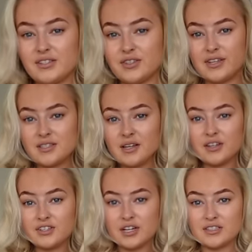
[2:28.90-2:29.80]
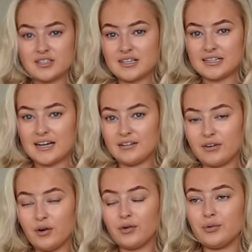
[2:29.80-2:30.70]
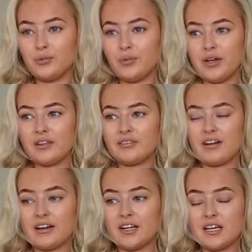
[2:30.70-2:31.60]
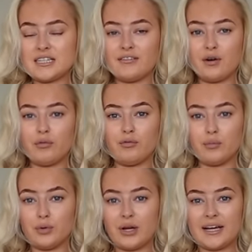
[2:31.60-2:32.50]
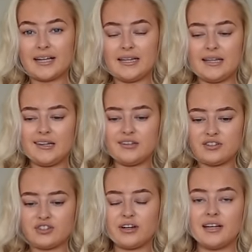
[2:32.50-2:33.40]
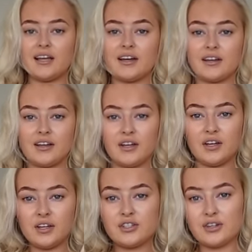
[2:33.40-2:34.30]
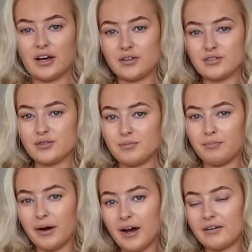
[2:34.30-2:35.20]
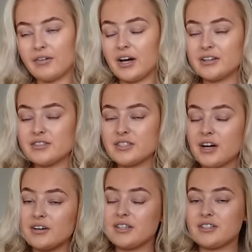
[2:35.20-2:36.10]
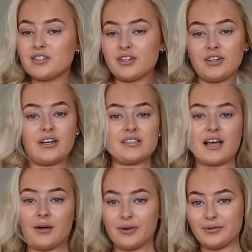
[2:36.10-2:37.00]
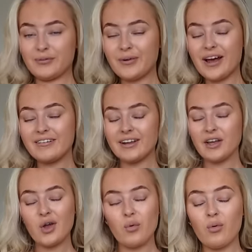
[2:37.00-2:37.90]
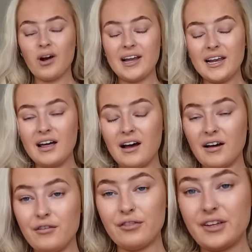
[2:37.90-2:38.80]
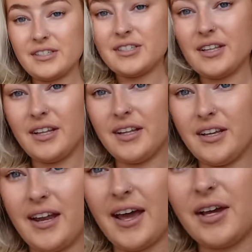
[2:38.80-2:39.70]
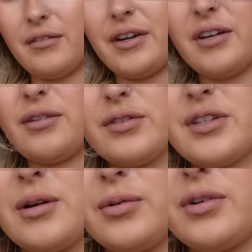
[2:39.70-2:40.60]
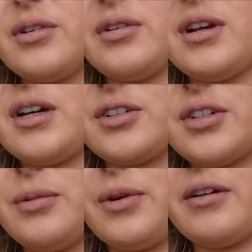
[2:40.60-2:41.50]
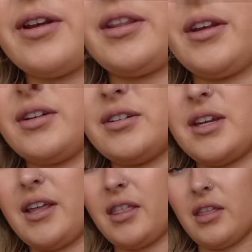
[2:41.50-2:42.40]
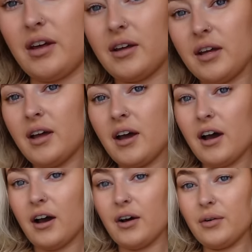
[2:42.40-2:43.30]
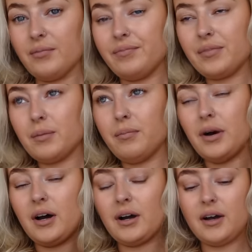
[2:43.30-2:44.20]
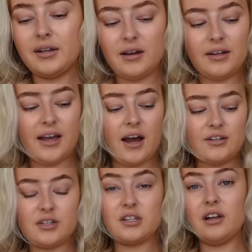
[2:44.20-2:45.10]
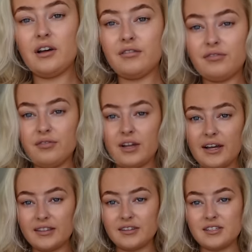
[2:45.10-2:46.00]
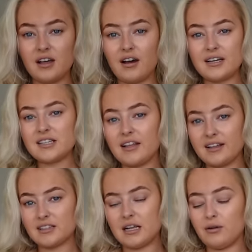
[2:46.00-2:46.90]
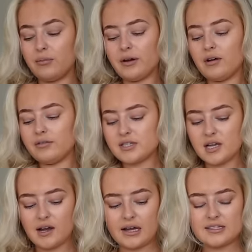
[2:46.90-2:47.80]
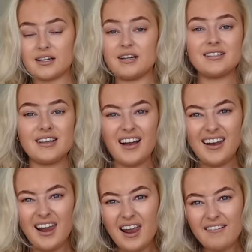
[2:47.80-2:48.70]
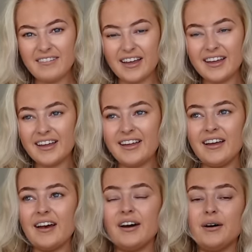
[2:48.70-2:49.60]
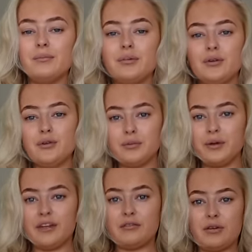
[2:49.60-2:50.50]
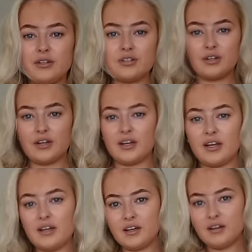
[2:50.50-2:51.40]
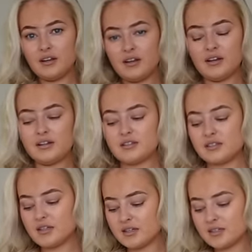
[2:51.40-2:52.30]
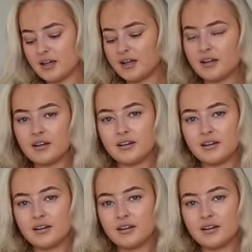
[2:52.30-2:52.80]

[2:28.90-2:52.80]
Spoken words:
so these aren't the trousers I'd have it on with. I'd have it on with more like linen straight leg trousers, but I've kind of styled it to show you guys how I'd wear it. What I love is the neck of it. Obviously I wouldn't actually wear anything underneath it, but yeah, I just love like the size. Like it's a little bit oversized, like I love it. But normally if we untuck it, it just looks like